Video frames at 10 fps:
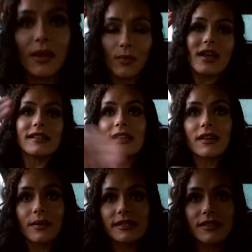Why is it
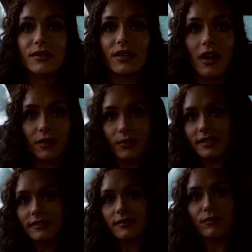going so dark?
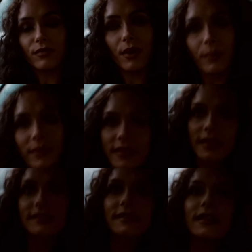What is wrong with
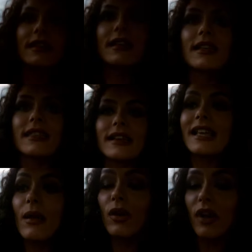this? That's
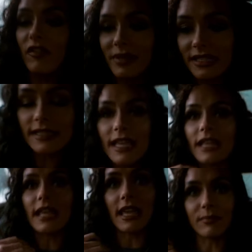how long I've been
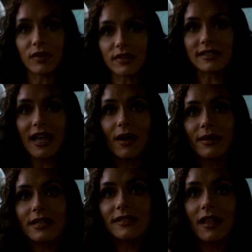sitting here because now
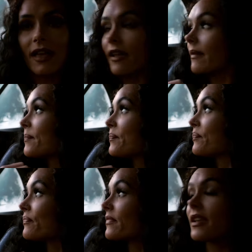it's like
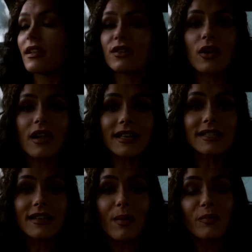not
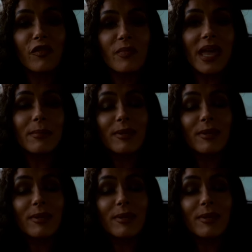lighting up for me.